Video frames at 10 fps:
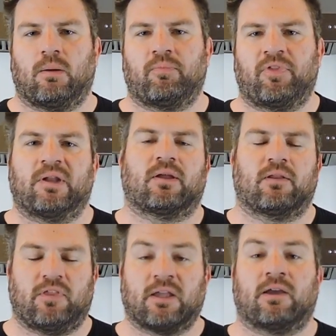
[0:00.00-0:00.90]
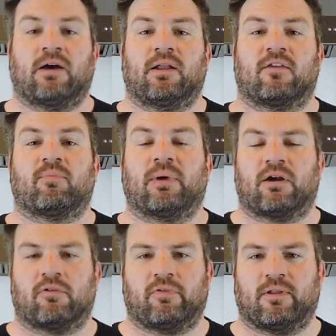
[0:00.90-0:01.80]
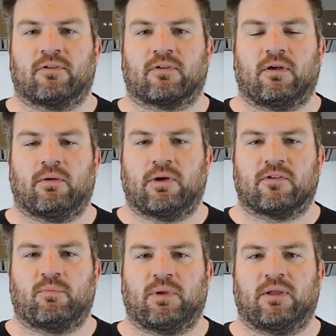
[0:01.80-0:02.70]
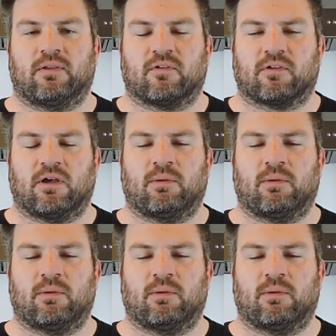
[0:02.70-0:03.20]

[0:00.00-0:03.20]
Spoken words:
Thick cut is better for this recipe and this